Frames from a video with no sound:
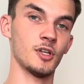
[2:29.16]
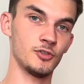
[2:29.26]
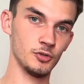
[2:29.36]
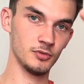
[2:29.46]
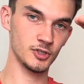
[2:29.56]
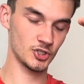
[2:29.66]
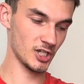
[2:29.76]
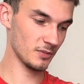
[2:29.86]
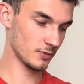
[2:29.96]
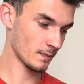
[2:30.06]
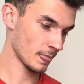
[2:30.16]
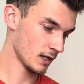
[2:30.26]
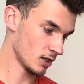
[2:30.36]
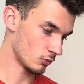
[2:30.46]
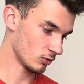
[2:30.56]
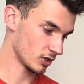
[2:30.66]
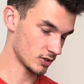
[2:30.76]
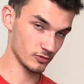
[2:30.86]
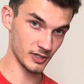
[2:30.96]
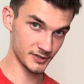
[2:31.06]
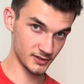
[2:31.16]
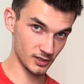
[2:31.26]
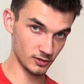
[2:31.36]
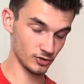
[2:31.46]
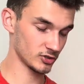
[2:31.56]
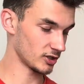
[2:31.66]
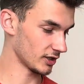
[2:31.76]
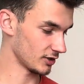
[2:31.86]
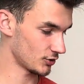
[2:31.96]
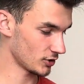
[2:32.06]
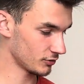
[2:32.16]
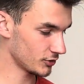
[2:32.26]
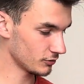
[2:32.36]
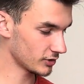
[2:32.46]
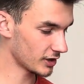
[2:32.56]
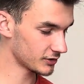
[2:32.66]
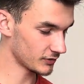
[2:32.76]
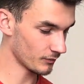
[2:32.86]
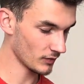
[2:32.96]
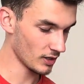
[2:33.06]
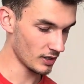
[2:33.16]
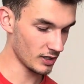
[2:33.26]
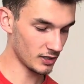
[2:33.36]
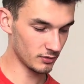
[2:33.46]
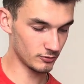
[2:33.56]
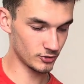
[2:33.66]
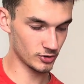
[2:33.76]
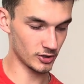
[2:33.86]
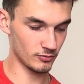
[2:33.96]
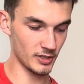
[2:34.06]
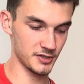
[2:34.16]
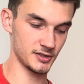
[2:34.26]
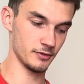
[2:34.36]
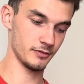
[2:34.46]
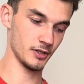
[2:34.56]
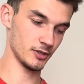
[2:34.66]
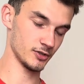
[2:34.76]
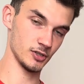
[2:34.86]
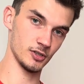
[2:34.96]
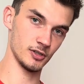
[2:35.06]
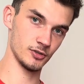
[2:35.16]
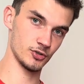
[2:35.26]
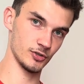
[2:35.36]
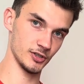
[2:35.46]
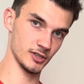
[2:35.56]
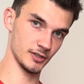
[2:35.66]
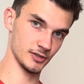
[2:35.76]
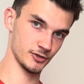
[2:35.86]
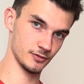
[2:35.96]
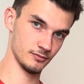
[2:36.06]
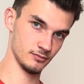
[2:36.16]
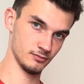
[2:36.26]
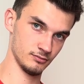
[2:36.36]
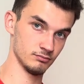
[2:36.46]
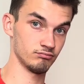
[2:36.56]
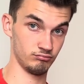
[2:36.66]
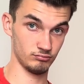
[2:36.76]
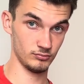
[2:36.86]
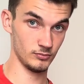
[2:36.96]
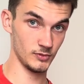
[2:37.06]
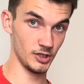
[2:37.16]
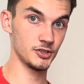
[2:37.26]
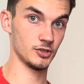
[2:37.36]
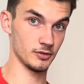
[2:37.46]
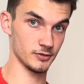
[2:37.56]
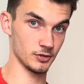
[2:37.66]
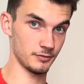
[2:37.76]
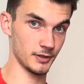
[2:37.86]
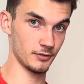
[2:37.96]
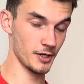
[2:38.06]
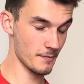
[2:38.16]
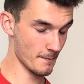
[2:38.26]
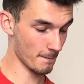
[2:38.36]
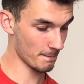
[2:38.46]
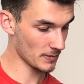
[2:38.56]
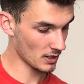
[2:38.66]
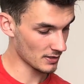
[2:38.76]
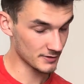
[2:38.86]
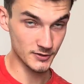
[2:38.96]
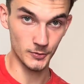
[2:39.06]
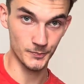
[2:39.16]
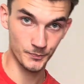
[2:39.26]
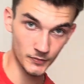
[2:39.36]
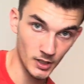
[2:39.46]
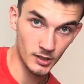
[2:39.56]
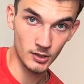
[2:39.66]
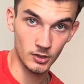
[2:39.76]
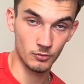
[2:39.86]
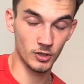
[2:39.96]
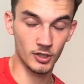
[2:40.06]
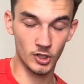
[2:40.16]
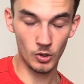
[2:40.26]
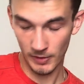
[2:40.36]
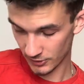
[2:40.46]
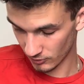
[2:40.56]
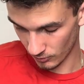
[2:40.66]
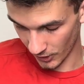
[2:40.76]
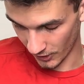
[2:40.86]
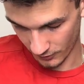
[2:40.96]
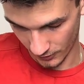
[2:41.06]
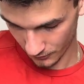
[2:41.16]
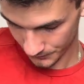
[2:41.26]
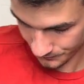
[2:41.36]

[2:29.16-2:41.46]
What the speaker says: doing this shape, we're gonna rest it just like I showed you guys, and then we're just gonna rest our fingers on the strings like this. Easy enough so far, right? So we're gonna go back to our right hand now.